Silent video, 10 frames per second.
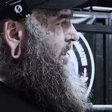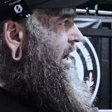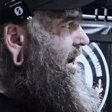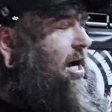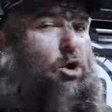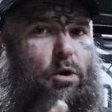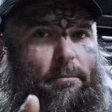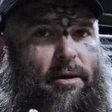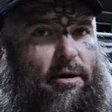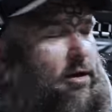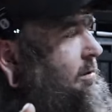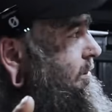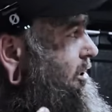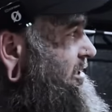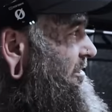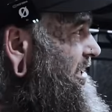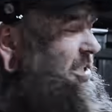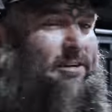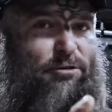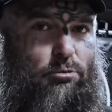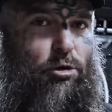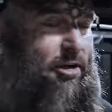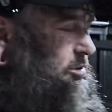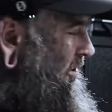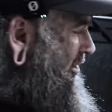uh, equipment because I think there's a few more things we